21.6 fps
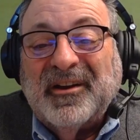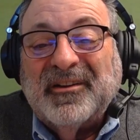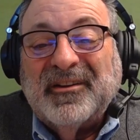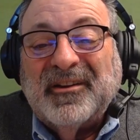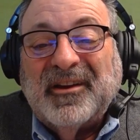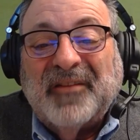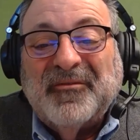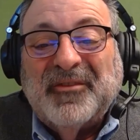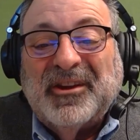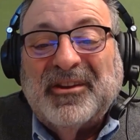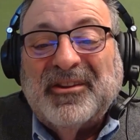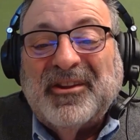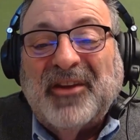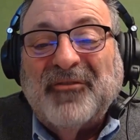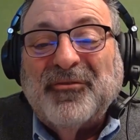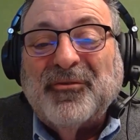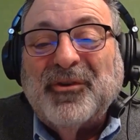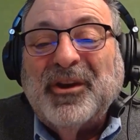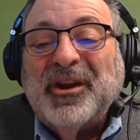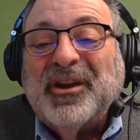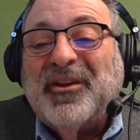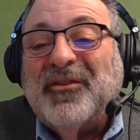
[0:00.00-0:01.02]
I mean, they've
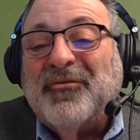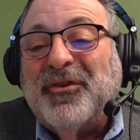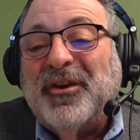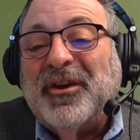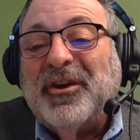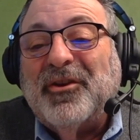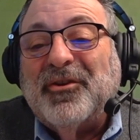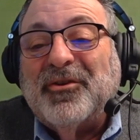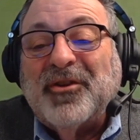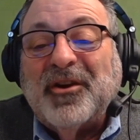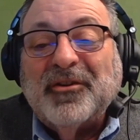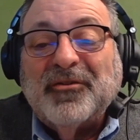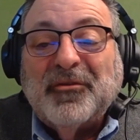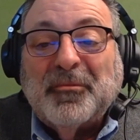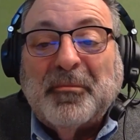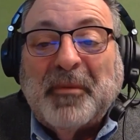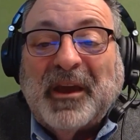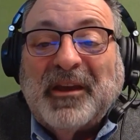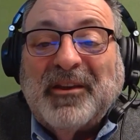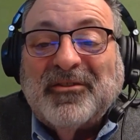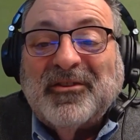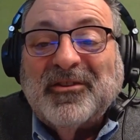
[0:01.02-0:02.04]
reconfigured their
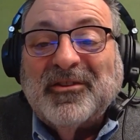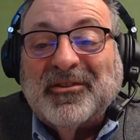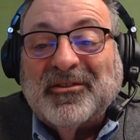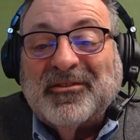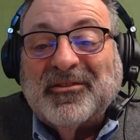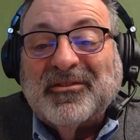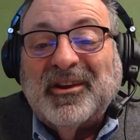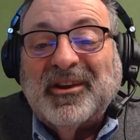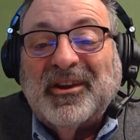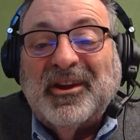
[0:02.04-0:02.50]
spaces